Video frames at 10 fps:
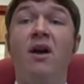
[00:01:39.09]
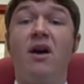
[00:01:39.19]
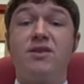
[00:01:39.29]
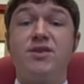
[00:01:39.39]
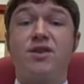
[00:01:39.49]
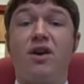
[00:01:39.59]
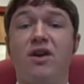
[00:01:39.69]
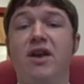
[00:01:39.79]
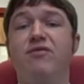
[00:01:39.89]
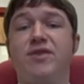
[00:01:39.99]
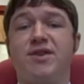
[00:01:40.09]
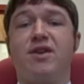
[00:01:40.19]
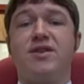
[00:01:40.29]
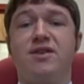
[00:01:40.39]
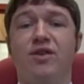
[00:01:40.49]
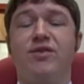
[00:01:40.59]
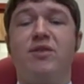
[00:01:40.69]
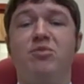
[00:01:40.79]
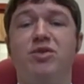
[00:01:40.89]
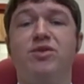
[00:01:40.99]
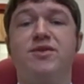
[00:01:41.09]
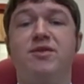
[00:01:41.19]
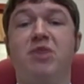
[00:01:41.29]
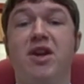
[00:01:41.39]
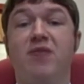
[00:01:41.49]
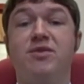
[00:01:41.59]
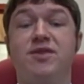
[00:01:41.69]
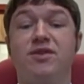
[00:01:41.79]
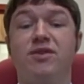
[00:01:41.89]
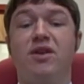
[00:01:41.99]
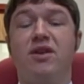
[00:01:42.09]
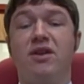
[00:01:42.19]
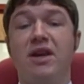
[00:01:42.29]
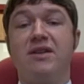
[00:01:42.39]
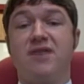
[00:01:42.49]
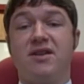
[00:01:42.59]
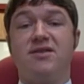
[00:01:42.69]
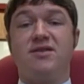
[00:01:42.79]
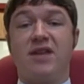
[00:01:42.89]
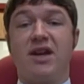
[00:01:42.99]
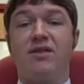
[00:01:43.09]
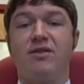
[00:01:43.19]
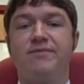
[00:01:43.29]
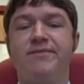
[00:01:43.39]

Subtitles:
I just can't emphasise enough the importance of being able to link data together.